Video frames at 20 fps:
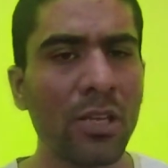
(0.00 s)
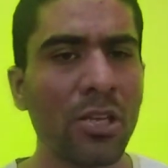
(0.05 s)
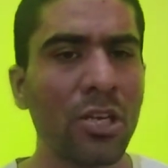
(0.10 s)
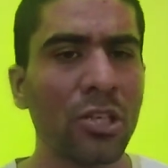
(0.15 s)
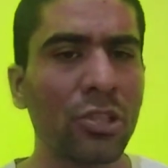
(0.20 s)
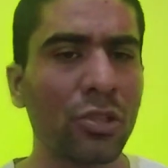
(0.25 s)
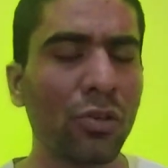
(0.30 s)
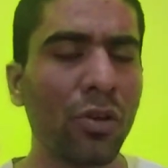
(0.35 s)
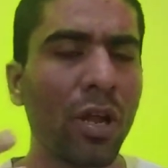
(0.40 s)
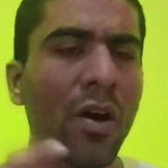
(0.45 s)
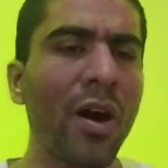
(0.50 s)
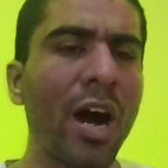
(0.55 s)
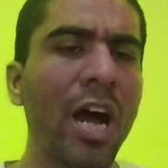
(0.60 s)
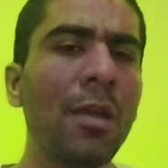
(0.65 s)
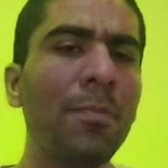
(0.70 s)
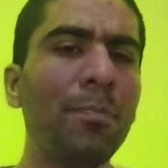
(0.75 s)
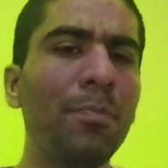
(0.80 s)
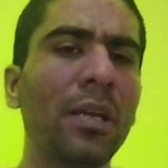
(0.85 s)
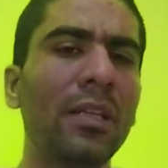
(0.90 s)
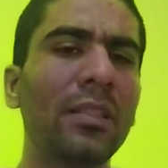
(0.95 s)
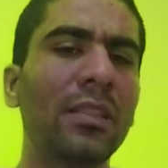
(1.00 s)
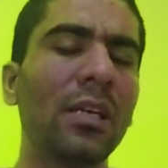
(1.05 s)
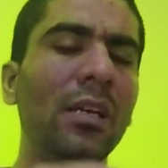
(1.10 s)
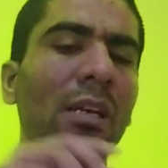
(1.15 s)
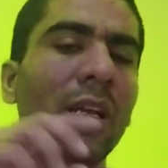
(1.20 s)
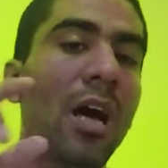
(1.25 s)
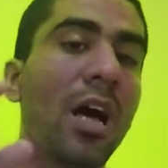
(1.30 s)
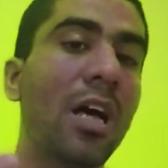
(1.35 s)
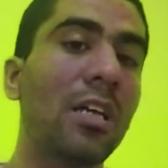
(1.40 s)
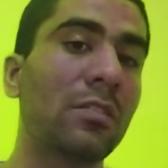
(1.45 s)
So now I pick the
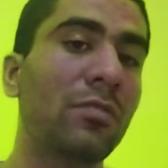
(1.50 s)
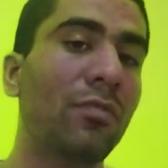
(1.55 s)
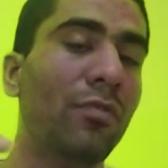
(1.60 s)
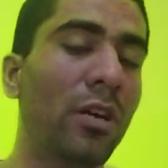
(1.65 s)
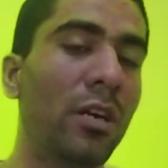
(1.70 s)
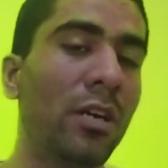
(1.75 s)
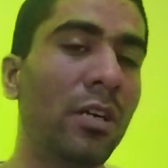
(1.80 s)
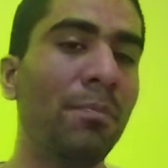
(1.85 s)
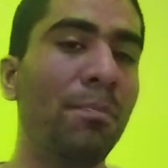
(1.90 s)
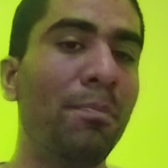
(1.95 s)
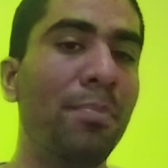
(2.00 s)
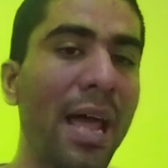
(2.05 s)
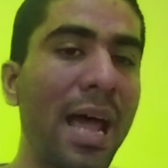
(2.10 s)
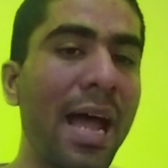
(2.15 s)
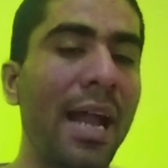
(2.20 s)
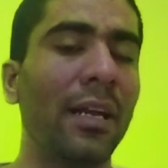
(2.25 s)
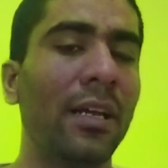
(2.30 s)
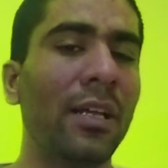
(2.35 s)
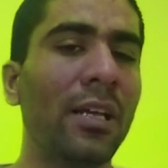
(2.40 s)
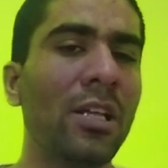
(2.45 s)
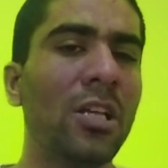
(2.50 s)
last word brand.